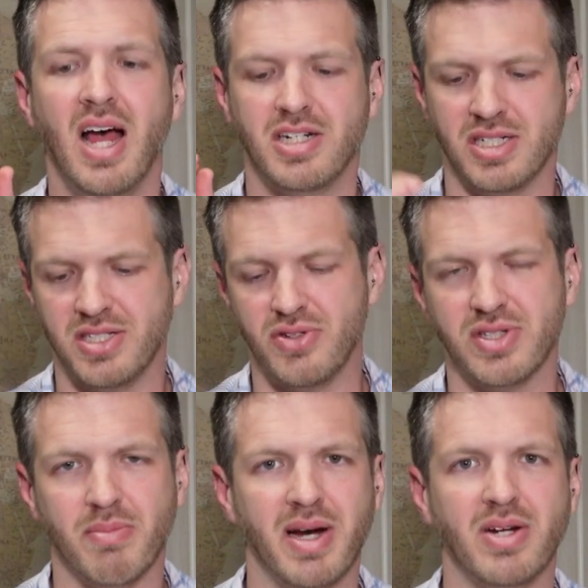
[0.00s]
just
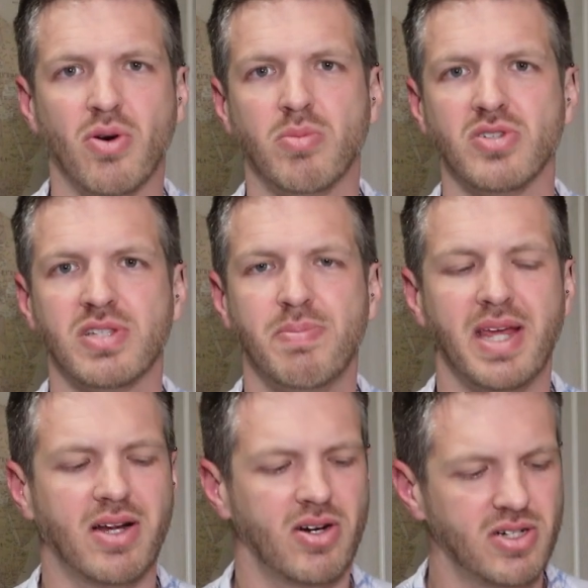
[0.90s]
using my normal
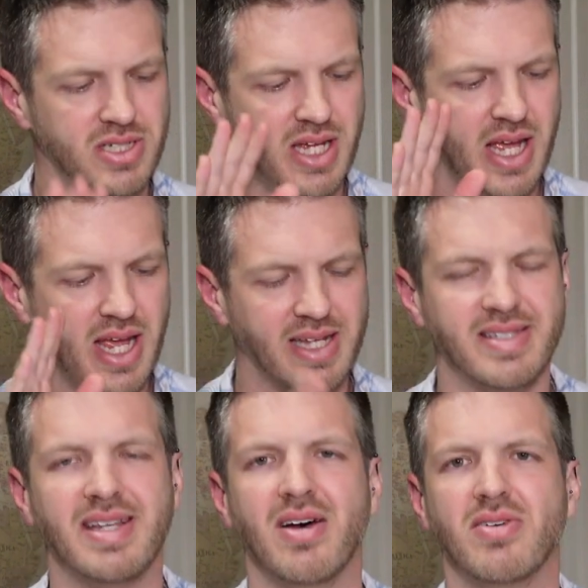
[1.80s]
speakers, it
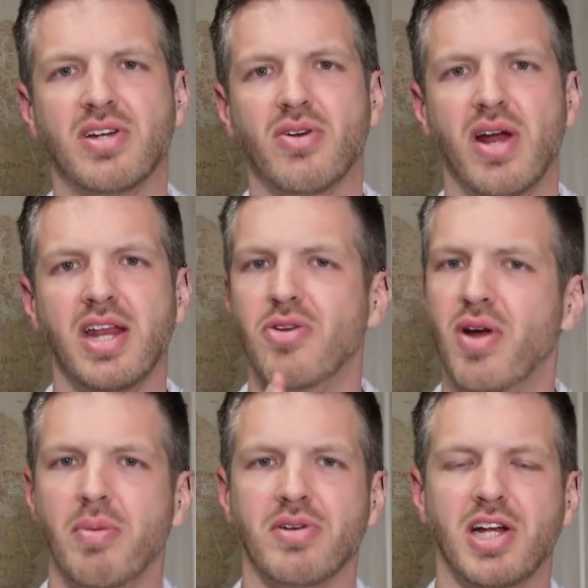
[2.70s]
sounded great. You were
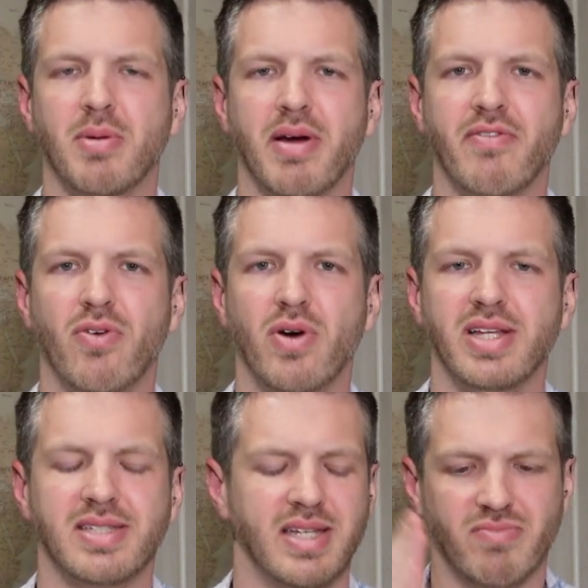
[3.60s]
able to hear my
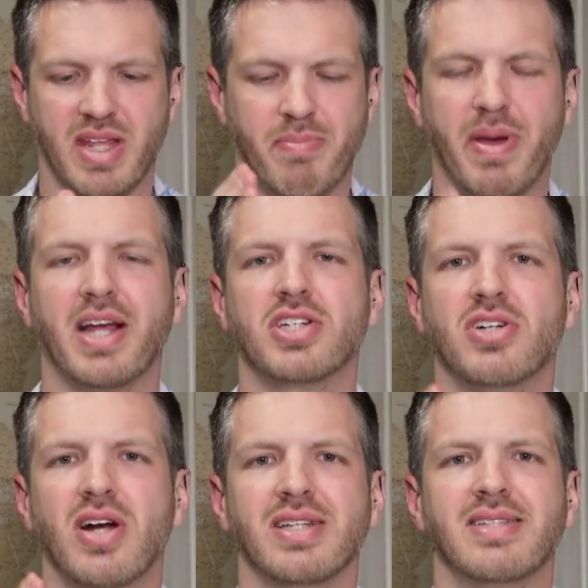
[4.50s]
voice. The
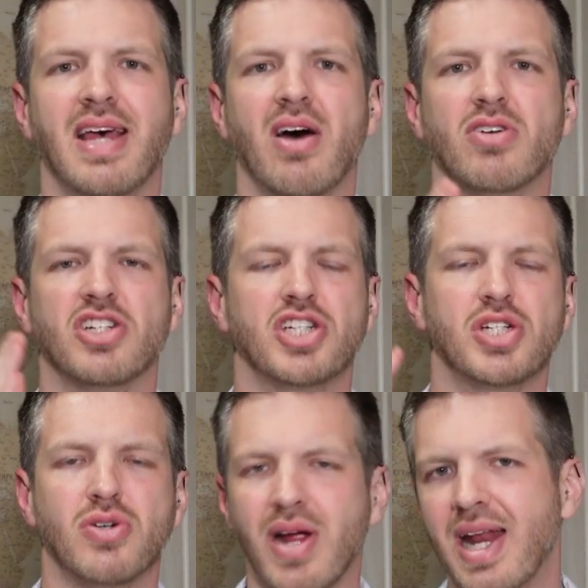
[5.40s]
picture and sound
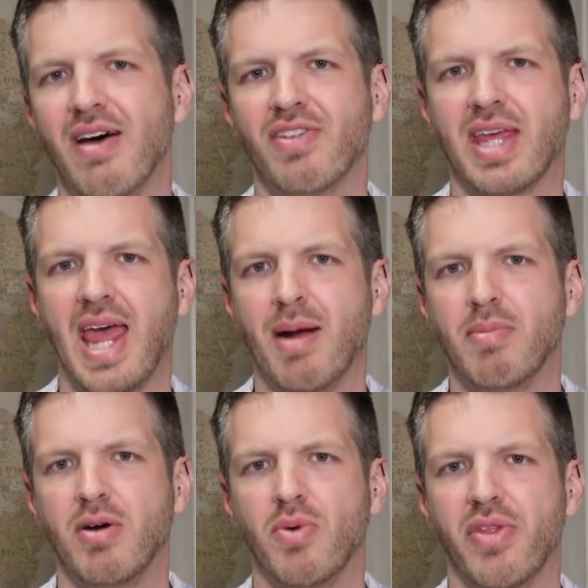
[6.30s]
straight out of the
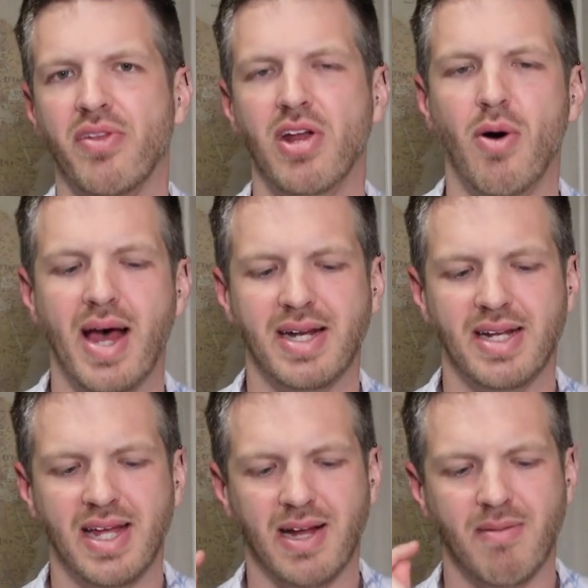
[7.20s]
camera with no
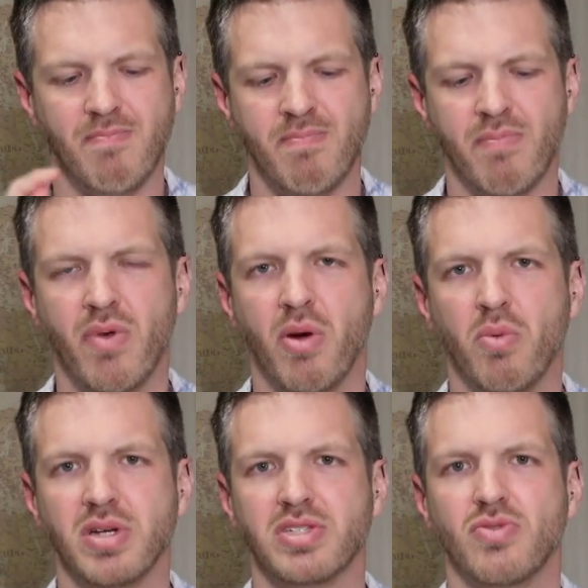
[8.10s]
editing
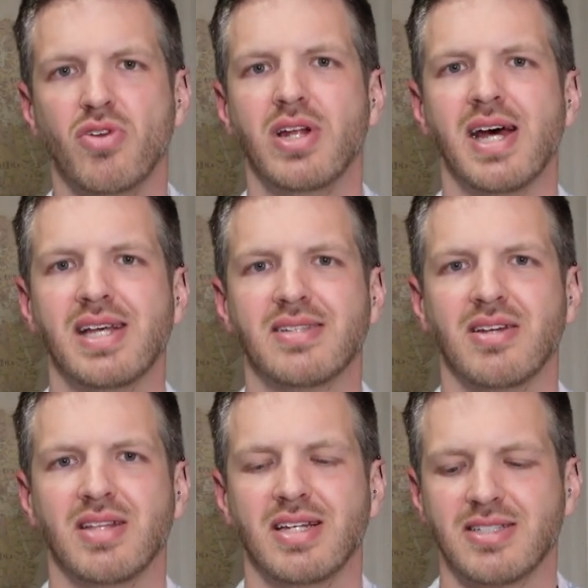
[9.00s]
was really nice
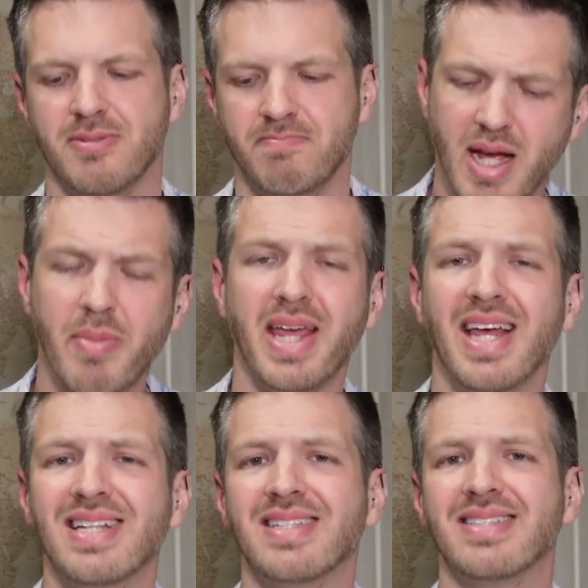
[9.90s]
on this. Coming
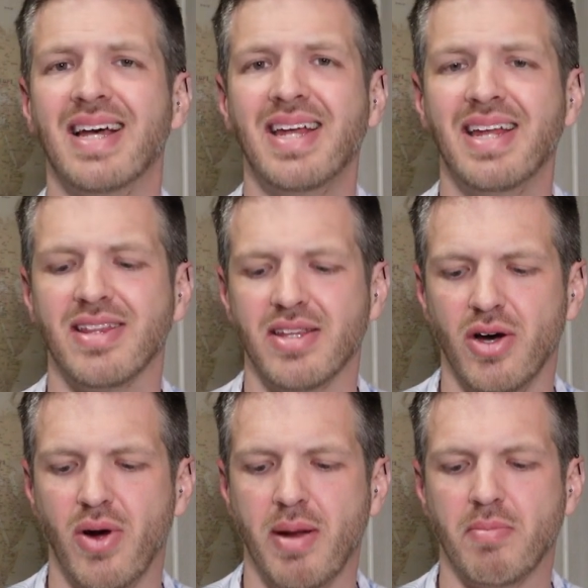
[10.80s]
in second
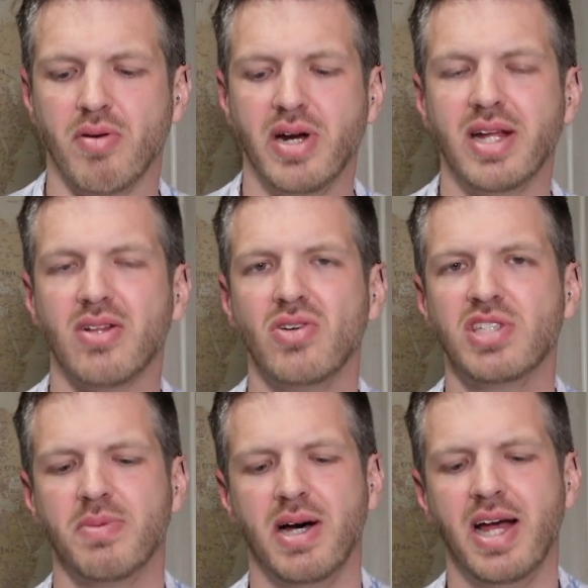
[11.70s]
though, and pretty close
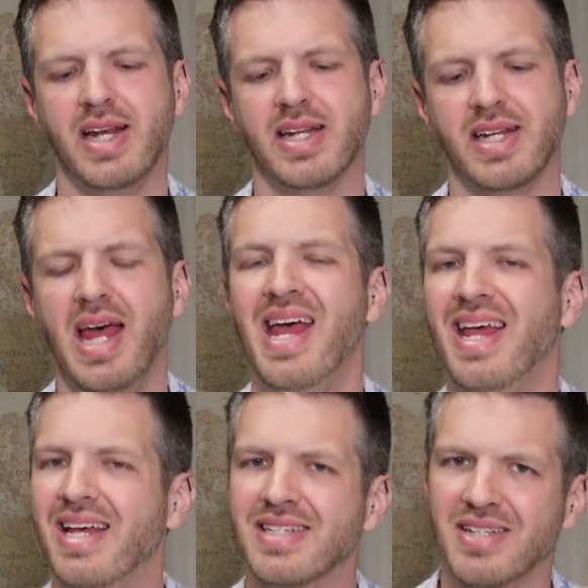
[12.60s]
behind it,
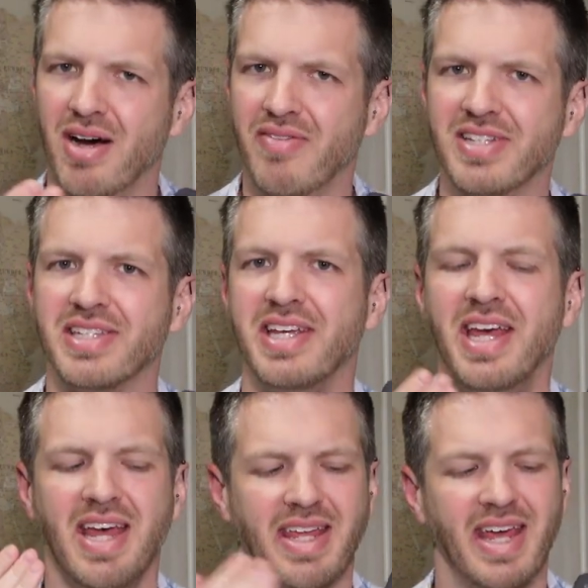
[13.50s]
is obviously
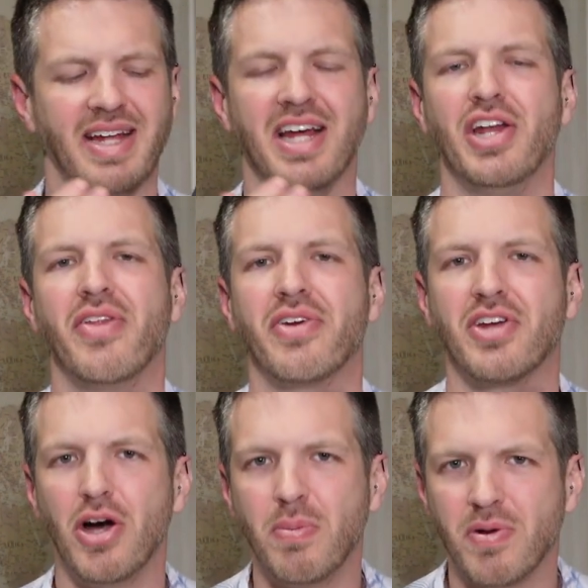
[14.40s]
yet another
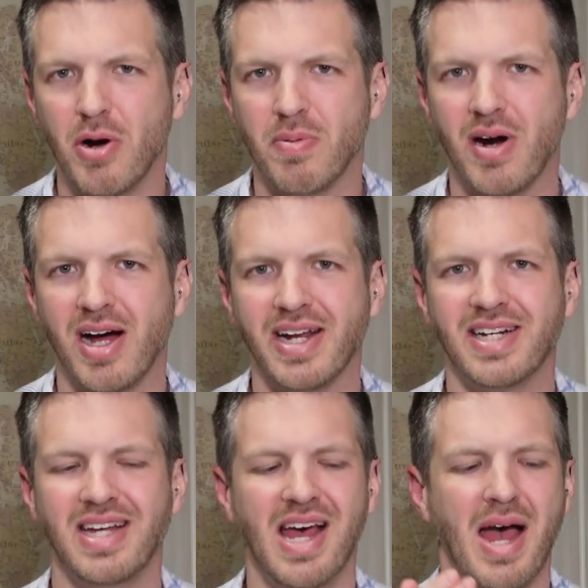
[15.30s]
GoPro
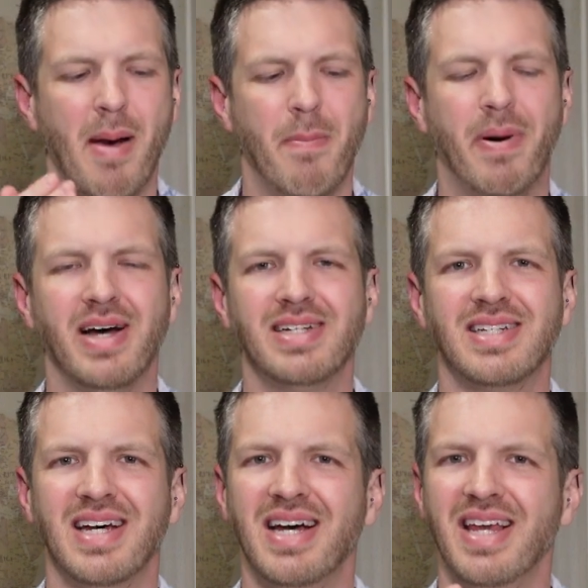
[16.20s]
product, but
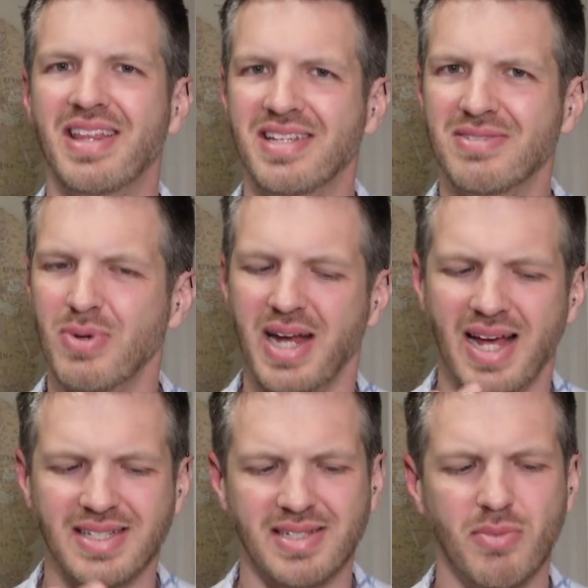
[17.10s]
this one
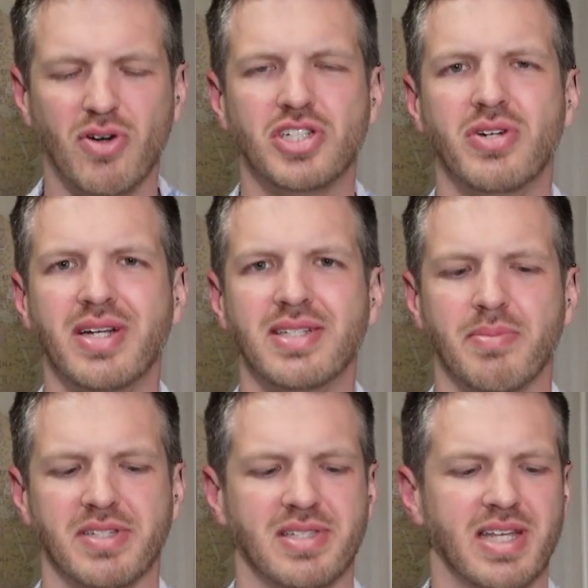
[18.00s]
has some more tricks up
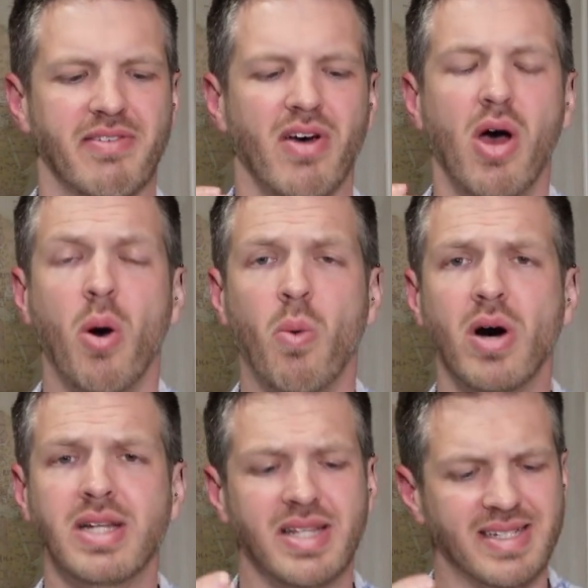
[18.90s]
its sleeve.
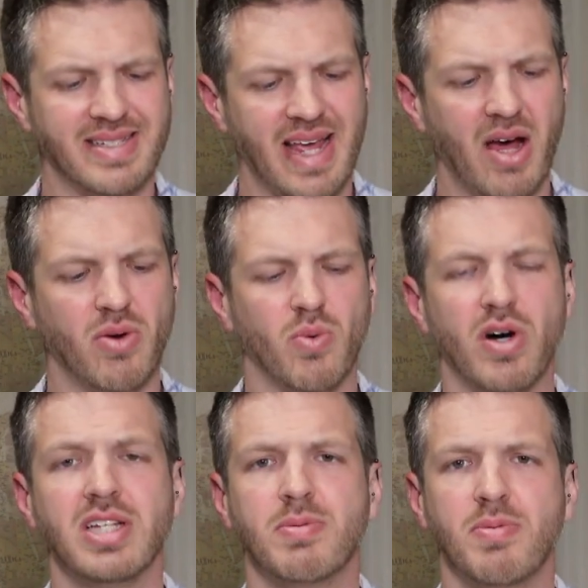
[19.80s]
One, the sound was